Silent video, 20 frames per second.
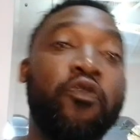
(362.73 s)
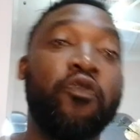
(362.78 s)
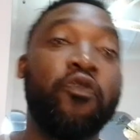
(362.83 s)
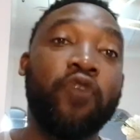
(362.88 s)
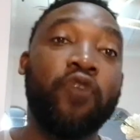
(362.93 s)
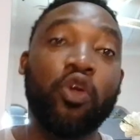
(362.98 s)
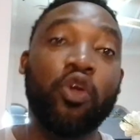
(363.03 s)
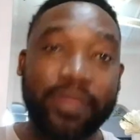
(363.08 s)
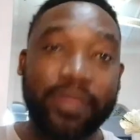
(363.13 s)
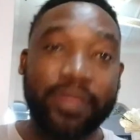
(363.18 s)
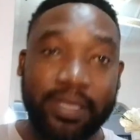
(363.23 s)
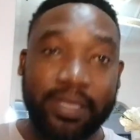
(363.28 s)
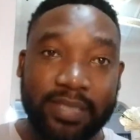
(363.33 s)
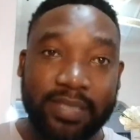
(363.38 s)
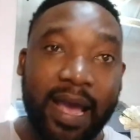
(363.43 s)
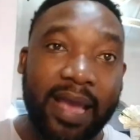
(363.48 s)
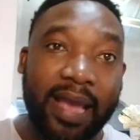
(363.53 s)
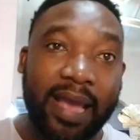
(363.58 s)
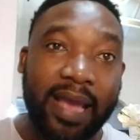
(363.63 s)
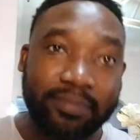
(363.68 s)
on with the
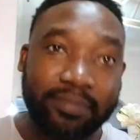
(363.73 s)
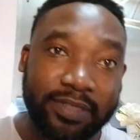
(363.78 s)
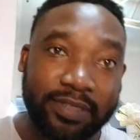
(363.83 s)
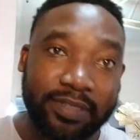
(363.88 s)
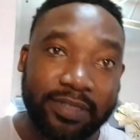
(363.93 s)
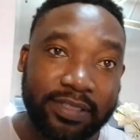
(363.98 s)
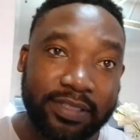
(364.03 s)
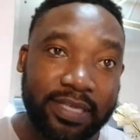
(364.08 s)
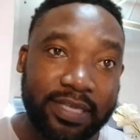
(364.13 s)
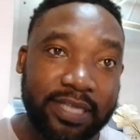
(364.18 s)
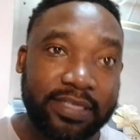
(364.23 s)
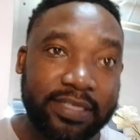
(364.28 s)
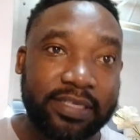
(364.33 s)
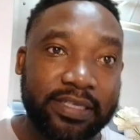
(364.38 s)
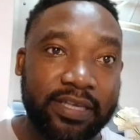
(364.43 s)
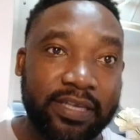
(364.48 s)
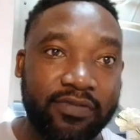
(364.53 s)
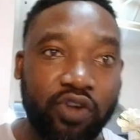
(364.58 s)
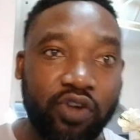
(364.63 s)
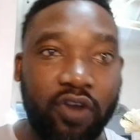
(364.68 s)
times as a
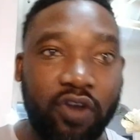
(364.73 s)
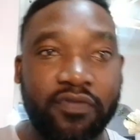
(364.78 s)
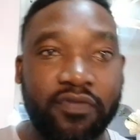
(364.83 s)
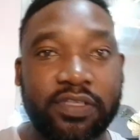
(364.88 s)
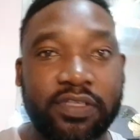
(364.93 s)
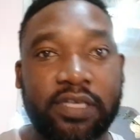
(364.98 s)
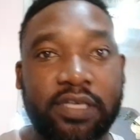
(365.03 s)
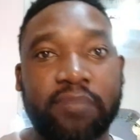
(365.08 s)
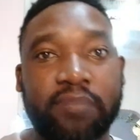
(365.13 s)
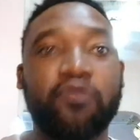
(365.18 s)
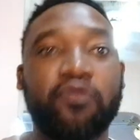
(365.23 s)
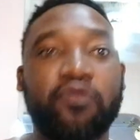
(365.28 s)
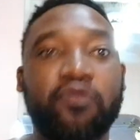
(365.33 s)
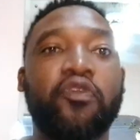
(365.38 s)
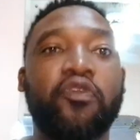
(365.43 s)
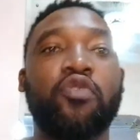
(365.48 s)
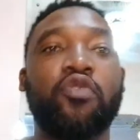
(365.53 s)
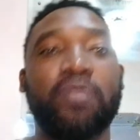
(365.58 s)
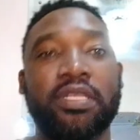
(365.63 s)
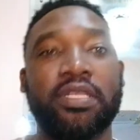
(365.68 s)
safety officer. Move on with
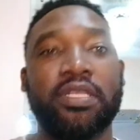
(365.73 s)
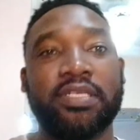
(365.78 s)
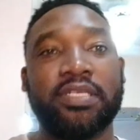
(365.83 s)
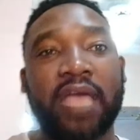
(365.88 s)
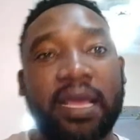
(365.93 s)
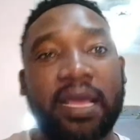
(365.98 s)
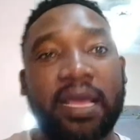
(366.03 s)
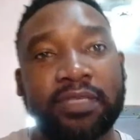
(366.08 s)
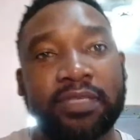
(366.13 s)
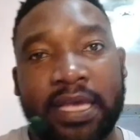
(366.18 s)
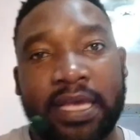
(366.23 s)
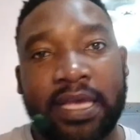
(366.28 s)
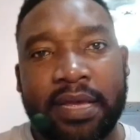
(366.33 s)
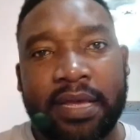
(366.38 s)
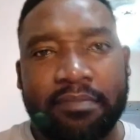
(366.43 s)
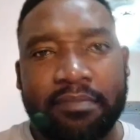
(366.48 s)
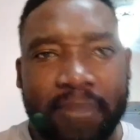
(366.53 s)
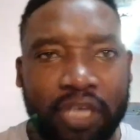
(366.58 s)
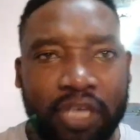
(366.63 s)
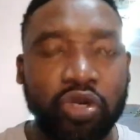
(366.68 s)
the times.
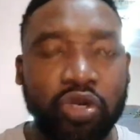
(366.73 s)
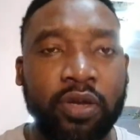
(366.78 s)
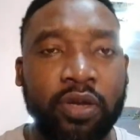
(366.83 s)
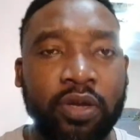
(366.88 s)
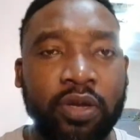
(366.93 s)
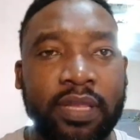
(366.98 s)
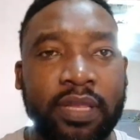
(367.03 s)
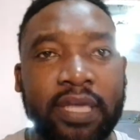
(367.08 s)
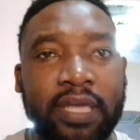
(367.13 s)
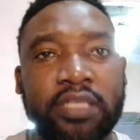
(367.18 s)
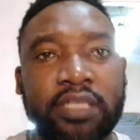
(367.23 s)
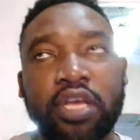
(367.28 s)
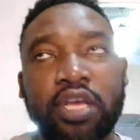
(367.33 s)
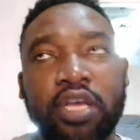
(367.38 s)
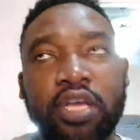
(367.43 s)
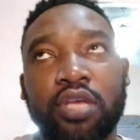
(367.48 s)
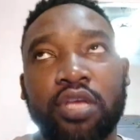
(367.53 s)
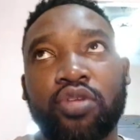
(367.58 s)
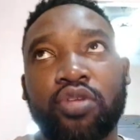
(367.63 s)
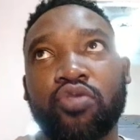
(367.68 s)
Make sure that
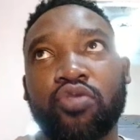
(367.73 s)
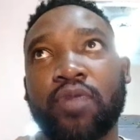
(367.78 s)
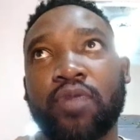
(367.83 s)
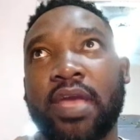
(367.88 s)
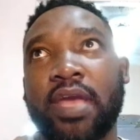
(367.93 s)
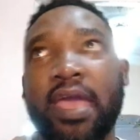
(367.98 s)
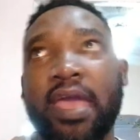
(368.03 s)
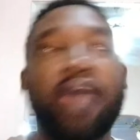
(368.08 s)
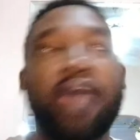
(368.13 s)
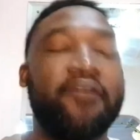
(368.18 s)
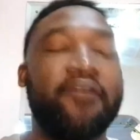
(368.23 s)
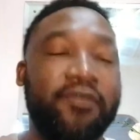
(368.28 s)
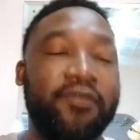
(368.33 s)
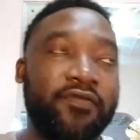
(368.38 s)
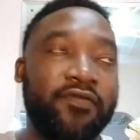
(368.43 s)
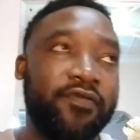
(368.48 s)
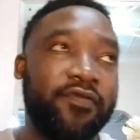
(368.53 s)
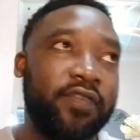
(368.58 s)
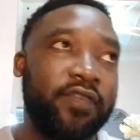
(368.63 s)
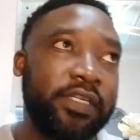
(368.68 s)
you have
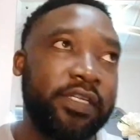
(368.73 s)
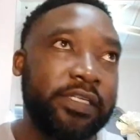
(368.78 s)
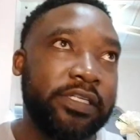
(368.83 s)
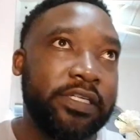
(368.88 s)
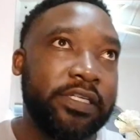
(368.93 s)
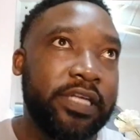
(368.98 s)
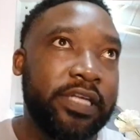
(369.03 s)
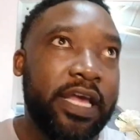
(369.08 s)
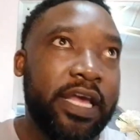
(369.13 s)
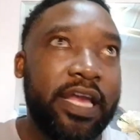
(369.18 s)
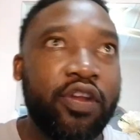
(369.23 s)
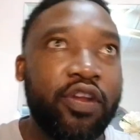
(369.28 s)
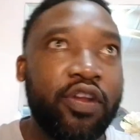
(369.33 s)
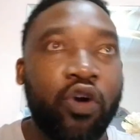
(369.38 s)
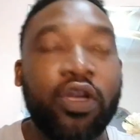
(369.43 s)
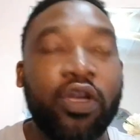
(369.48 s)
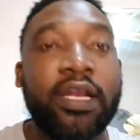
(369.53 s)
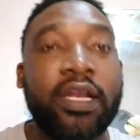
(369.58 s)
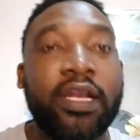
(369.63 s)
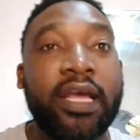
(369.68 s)
an
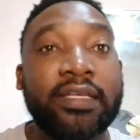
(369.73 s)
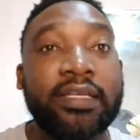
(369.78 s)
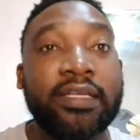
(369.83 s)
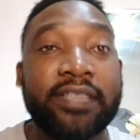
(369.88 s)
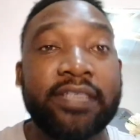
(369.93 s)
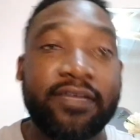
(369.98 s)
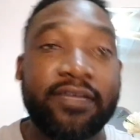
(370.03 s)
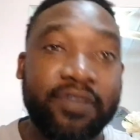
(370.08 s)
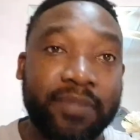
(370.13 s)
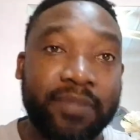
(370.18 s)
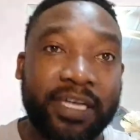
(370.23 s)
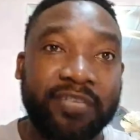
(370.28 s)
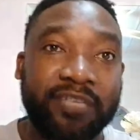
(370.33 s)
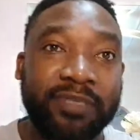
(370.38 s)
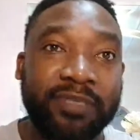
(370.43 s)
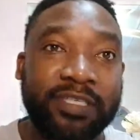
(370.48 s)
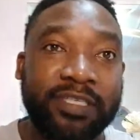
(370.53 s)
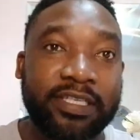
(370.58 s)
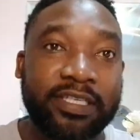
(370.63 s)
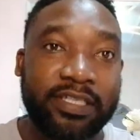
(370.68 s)
online safety management
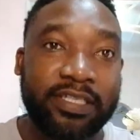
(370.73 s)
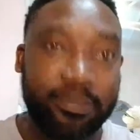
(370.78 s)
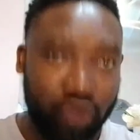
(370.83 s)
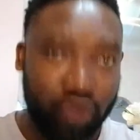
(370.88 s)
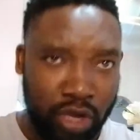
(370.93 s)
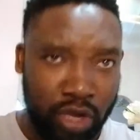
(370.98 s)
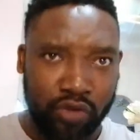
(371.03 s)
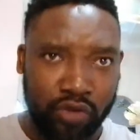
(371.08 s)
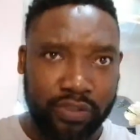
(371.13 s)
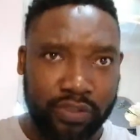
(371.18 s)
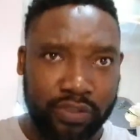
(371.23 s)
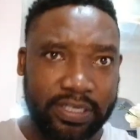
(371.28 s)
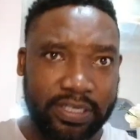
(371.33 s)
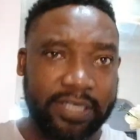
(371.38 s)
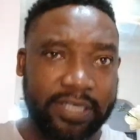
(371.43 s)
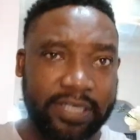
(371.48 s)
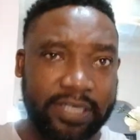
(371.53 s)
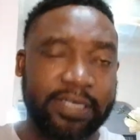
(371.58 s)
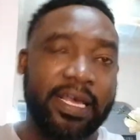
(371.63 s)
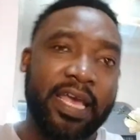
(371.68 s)
system you are using,
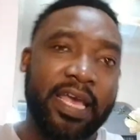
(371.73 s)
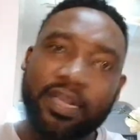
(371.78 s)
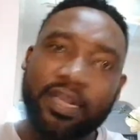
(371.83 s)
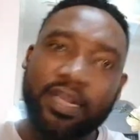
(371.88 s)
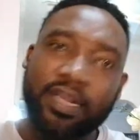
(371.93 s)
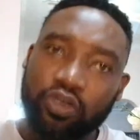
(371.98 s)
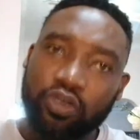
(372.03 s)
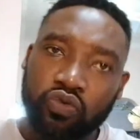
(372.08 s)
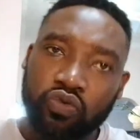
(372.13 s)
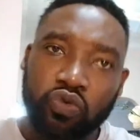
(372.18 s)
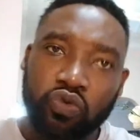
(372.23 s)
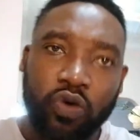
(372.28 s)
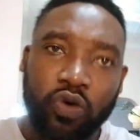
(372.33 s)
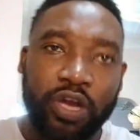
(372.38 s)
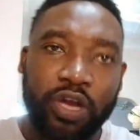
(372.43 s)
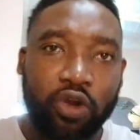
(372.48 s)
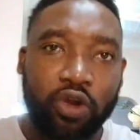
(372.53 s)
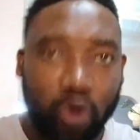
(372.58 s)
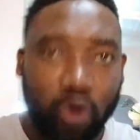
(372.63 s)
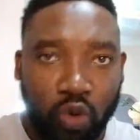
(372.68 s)
and it will go a
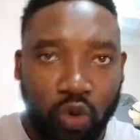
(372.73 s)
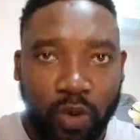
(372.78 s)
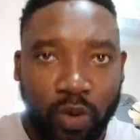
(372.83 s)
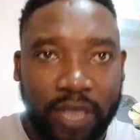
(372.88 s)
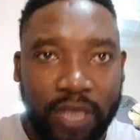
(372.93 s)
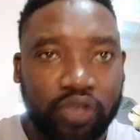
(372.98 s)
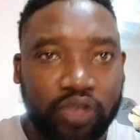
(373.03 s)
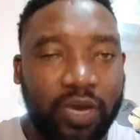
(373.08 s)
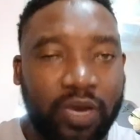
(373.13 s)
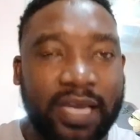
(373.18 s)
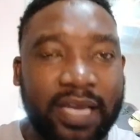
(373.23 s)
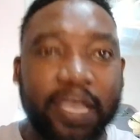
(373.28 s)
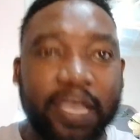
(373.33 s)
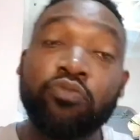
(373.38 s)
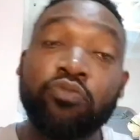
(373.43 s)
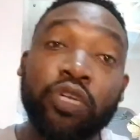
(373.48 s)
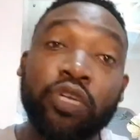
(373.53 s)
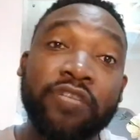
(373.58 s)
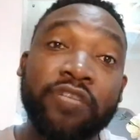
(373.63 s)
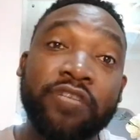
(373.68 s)
long way. So I get to
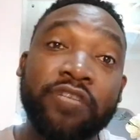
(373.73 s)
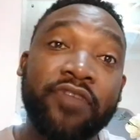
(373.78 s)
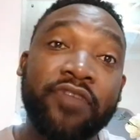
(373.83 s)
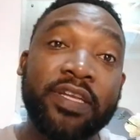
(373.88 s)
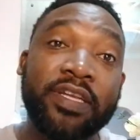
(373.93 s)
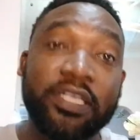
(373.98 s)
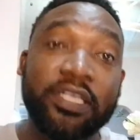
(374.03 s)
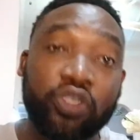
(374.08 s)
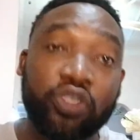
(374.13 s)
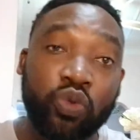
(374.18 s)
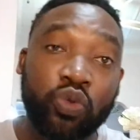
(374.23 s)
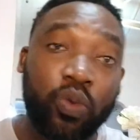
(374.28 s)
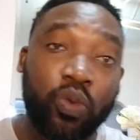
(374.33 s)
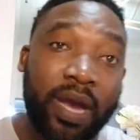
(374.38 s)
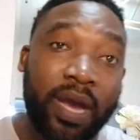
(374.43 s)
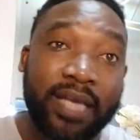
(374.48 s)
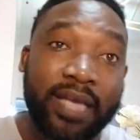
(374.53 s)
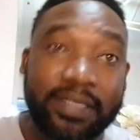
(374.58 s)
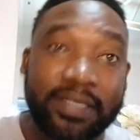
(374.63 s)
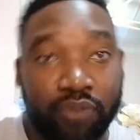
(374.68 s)
motivate as to why it's
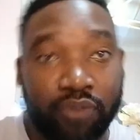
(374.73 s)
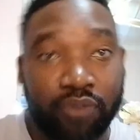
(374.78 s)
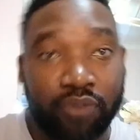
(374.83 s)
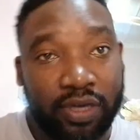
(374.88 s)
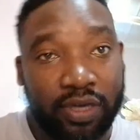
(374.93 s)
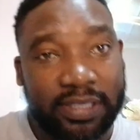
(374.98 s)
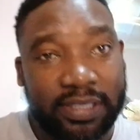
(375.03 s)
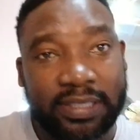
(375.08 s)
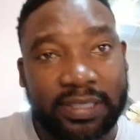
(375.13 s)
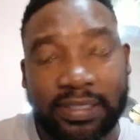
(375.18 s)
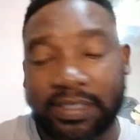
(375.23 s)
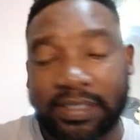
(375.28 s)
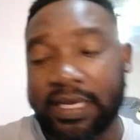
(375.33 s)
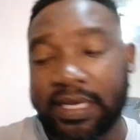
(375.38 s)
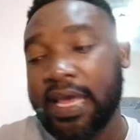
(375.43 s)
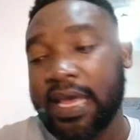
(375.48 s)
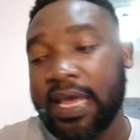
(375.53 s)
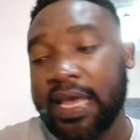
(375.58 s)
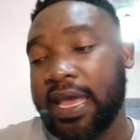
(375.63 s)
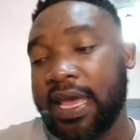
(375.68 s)
important
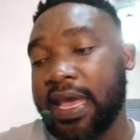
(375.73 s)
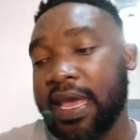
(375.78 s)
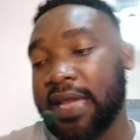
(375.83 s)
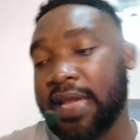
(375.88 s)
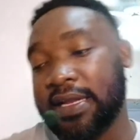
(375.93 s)
and